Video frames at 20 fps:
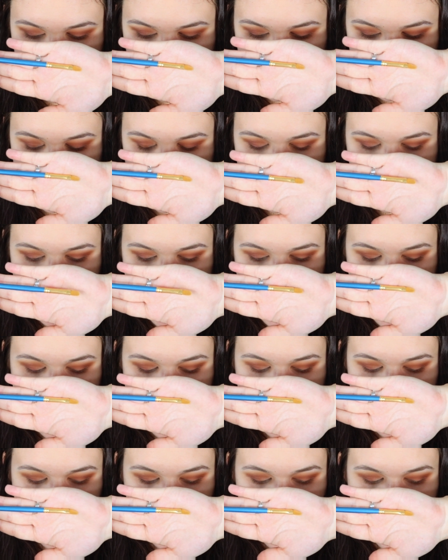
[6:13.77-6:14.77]

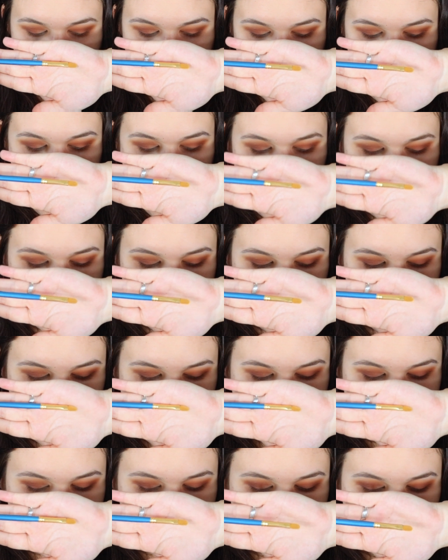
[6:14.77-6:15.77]
stay on the
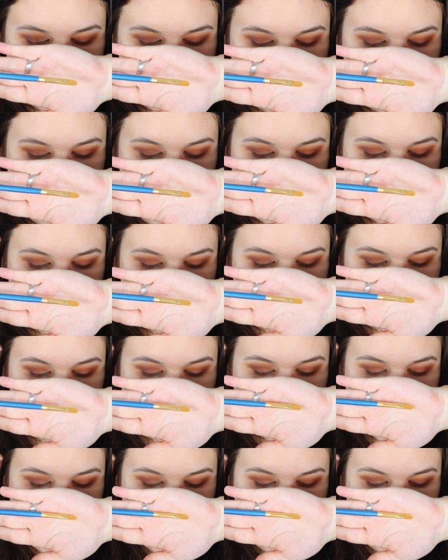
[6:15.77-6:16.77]
brush and then pack onto
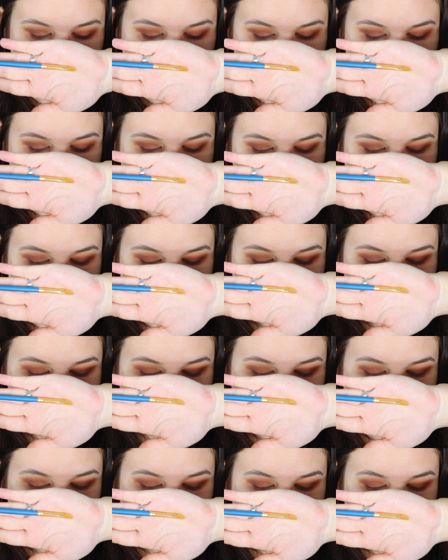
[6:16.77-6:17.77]
the eye
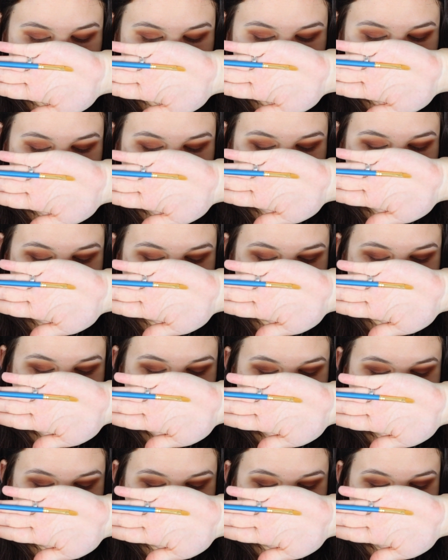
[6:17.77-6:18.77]
is by using a
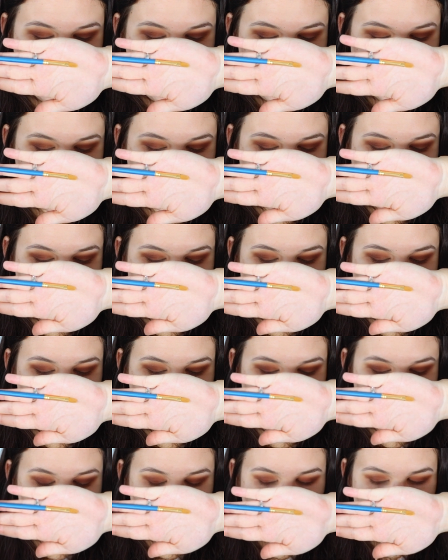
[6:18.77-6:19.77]
setting spray to get the
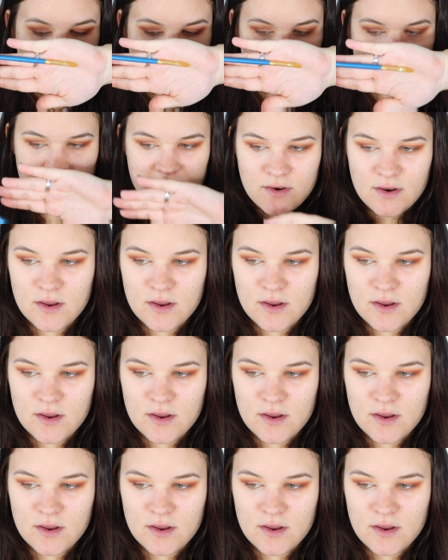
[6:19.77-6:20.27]
brush wet.